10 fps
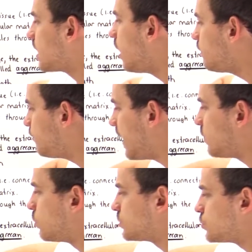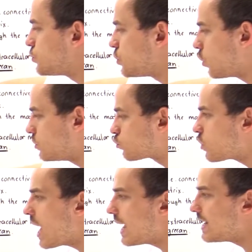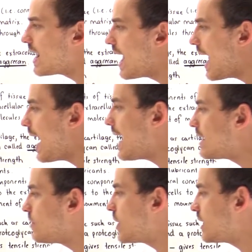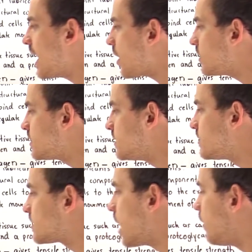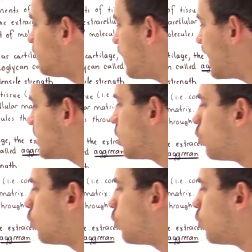sulfate, which is shown in red, and the keratin sulfate,